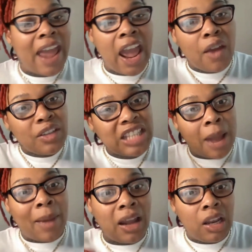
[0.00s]
Now every
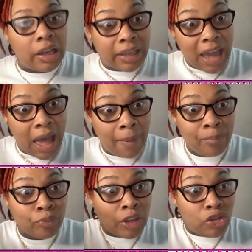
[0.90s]
time I look up,
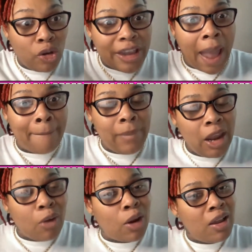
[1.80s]
you got
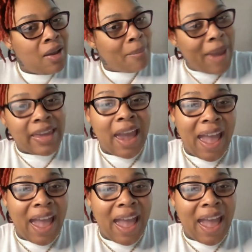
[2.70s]
Mira making